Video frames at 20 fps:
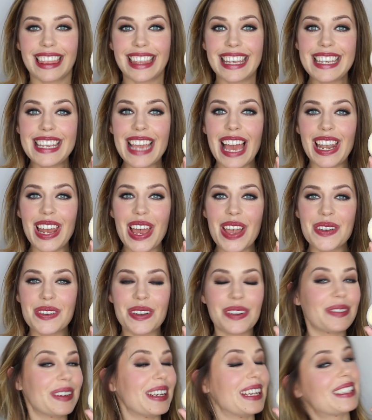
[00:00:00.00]
The
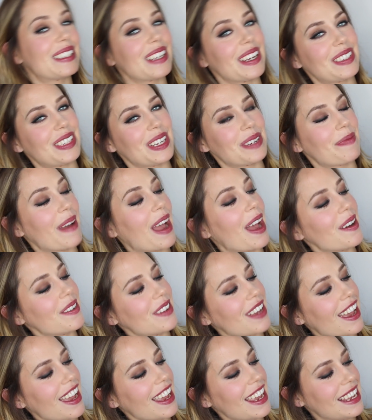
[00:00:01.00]
yellow retouching
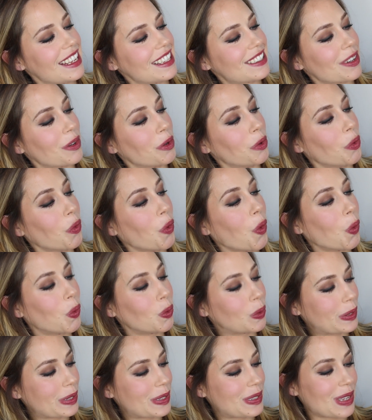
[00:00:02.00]
powder is
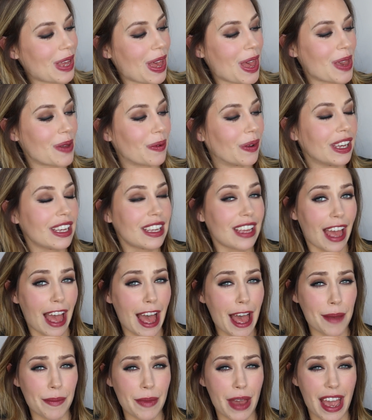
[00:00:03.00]
also
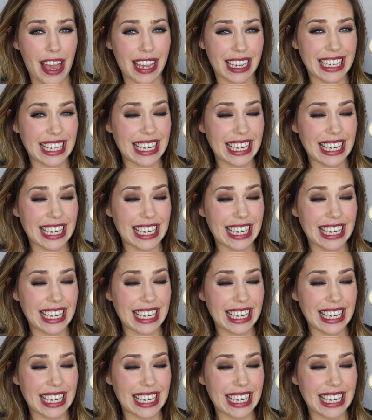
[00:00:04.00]
a